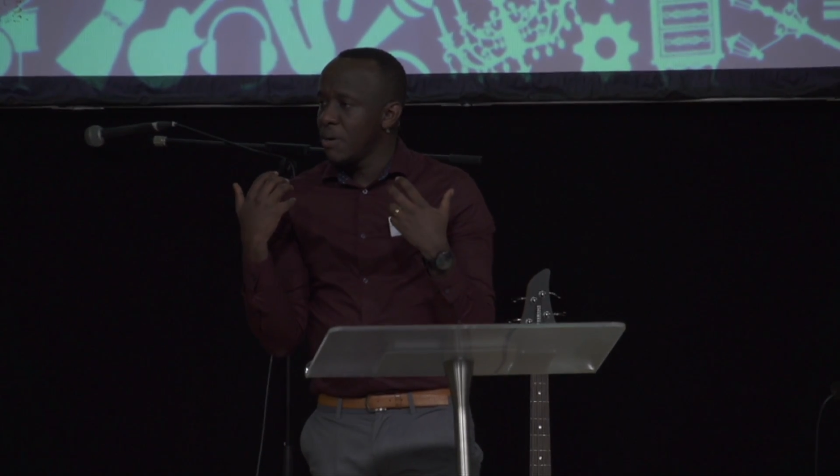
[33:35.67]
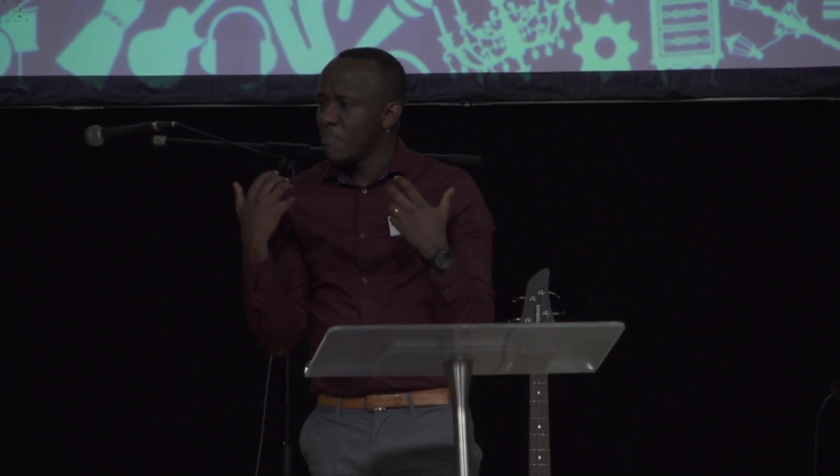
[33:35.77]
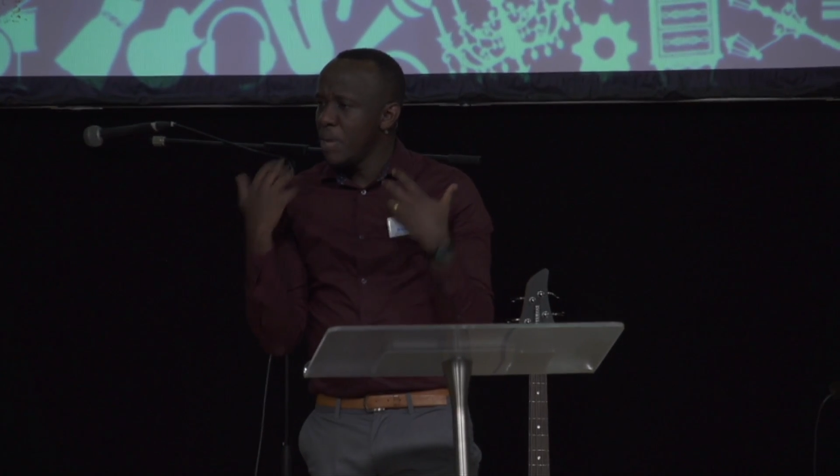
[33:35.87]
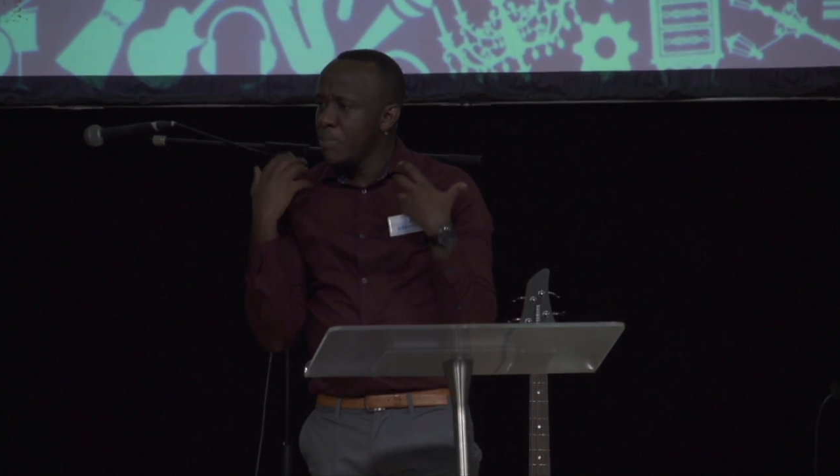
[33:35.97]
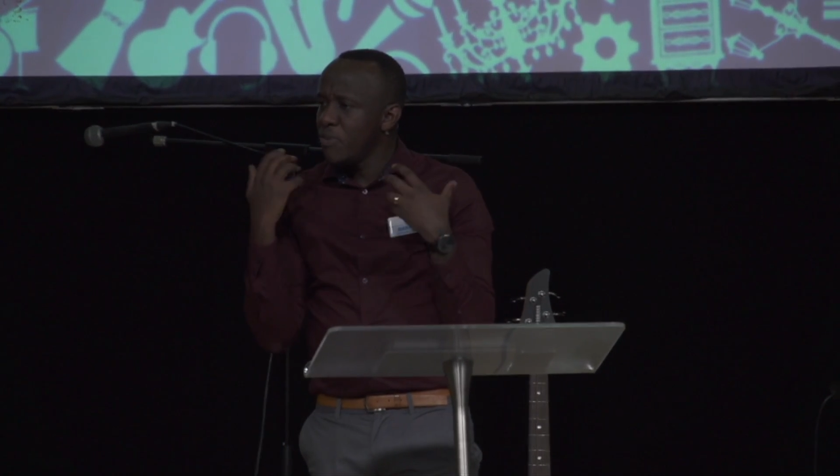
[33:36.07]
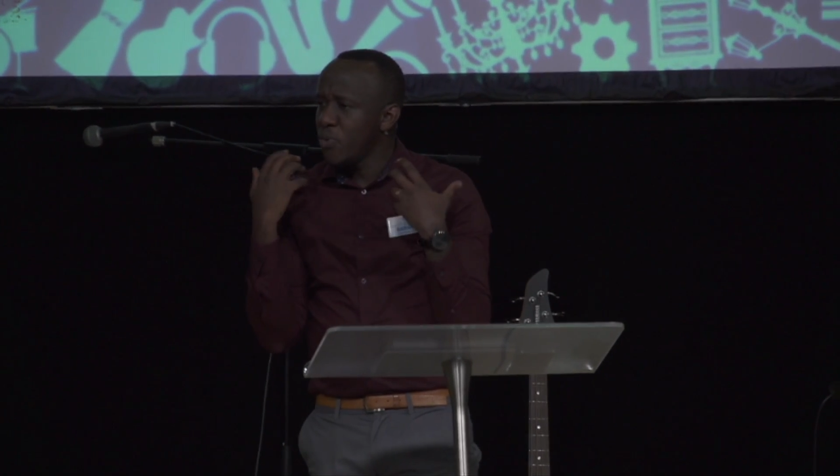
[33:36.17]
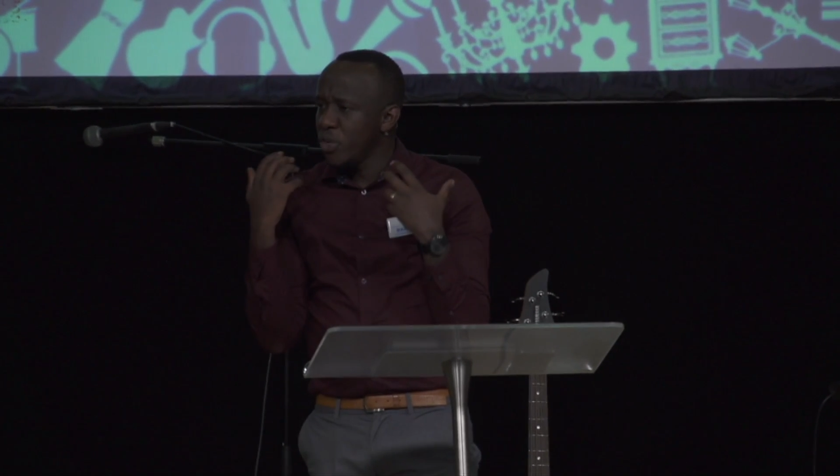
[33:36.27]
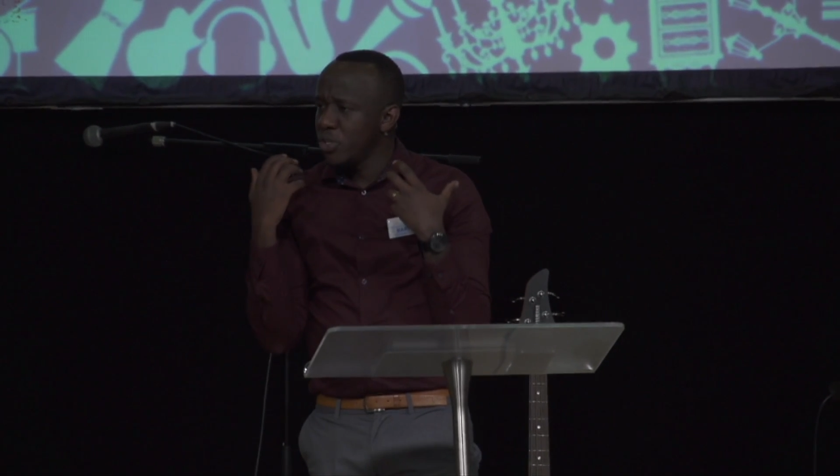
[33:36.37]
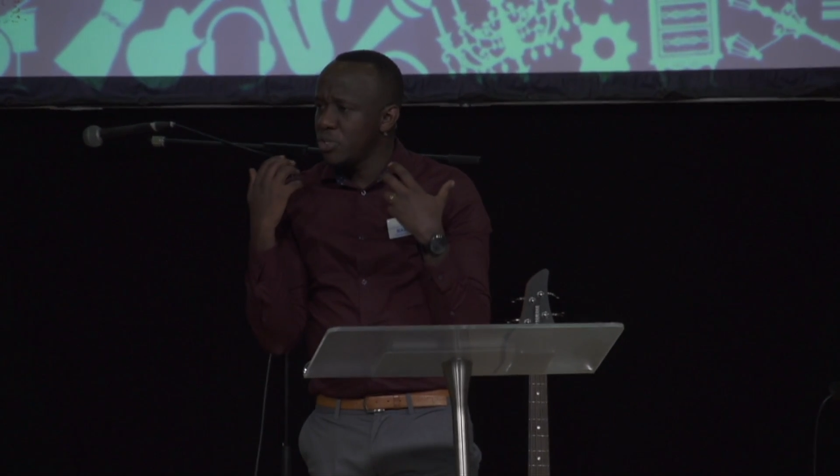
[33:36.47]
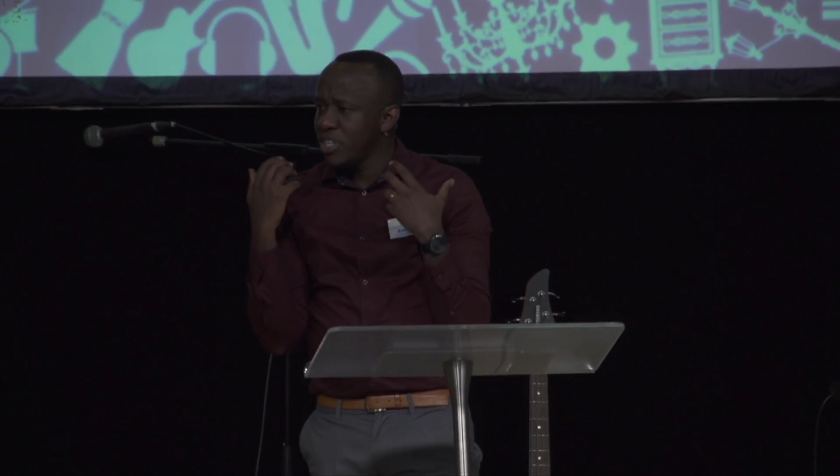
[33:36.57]
Maybe for
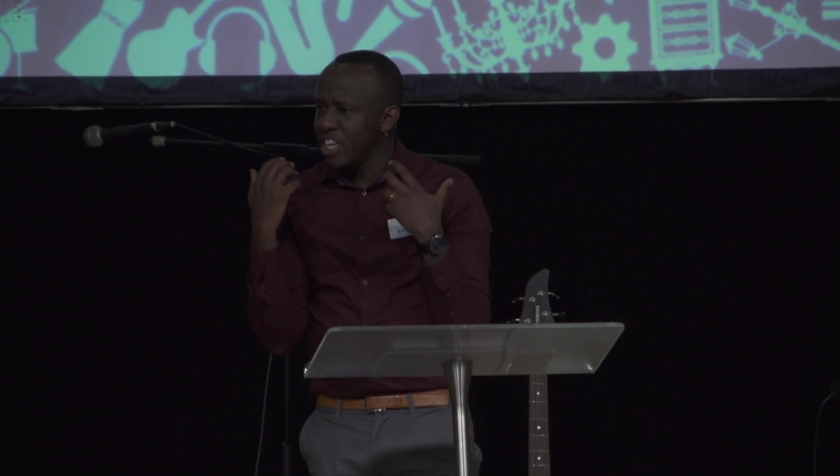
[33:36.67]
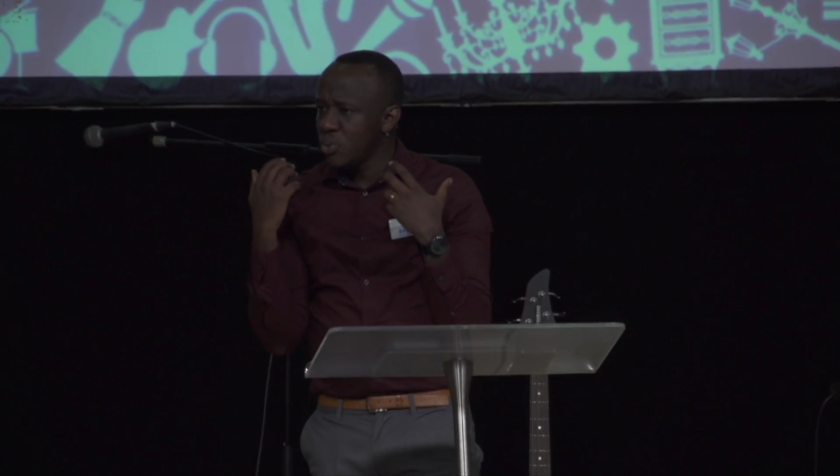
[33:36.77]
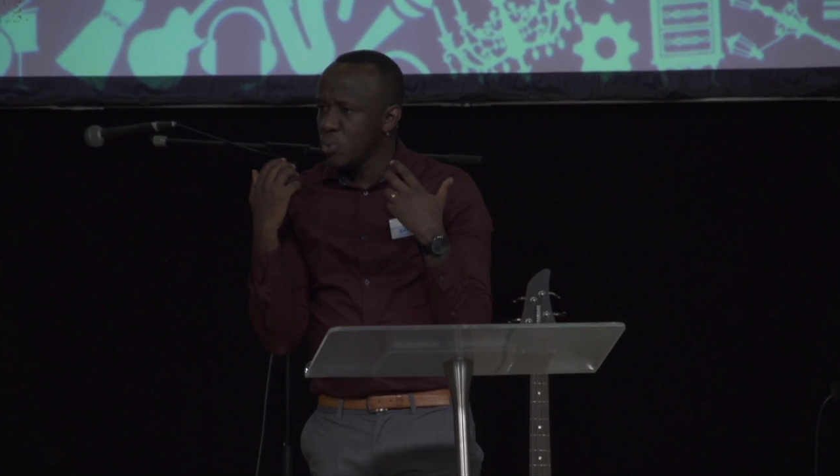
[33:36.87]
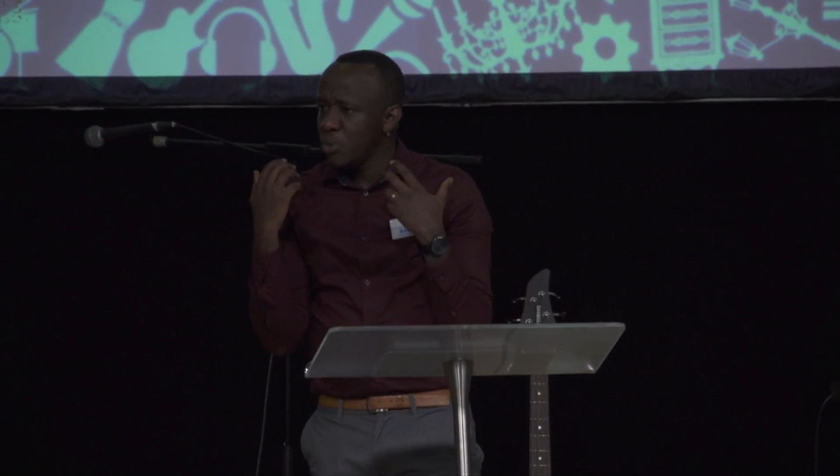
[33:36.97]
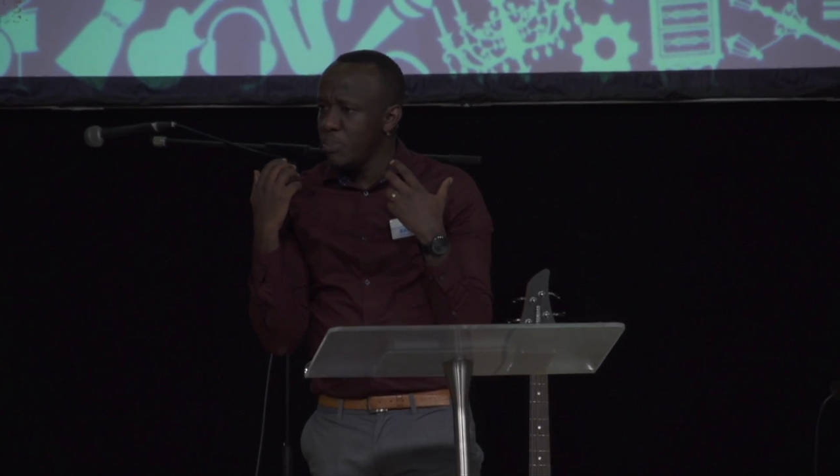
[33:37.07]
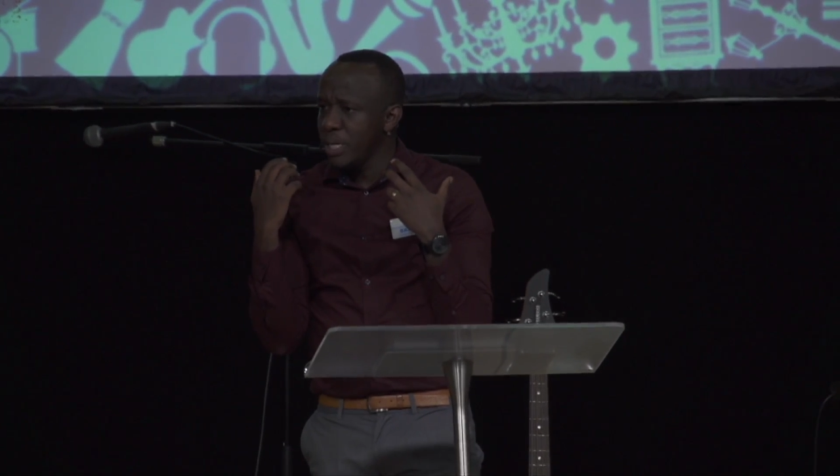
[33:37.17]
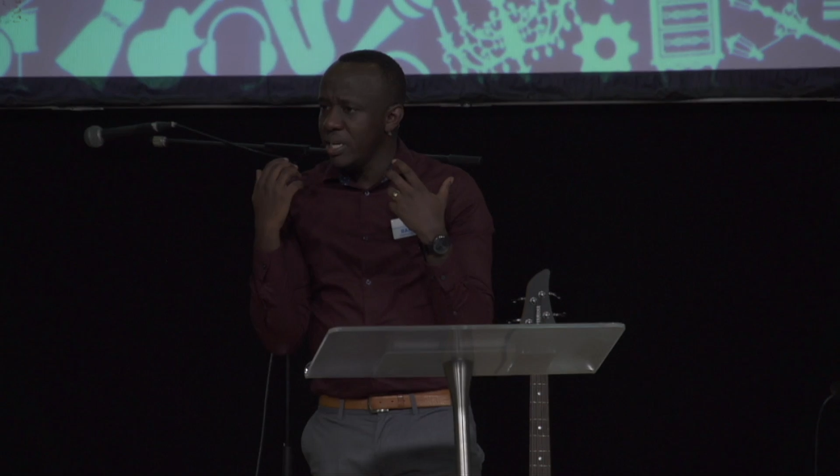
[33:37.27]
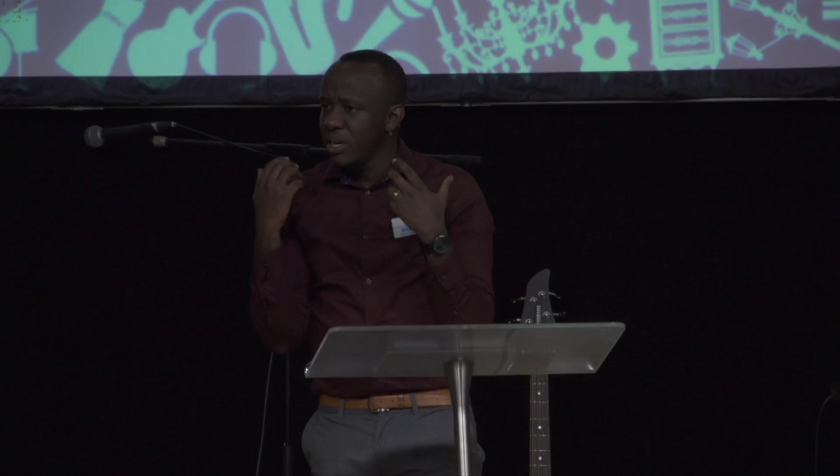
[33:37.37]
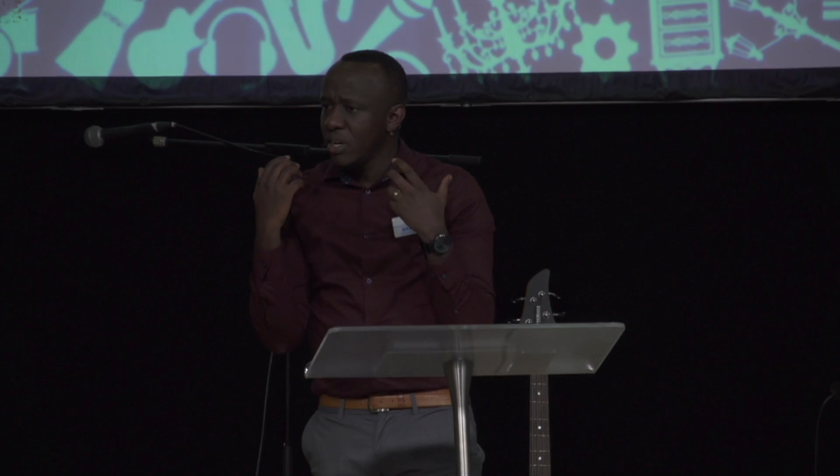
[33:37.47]
you today it would be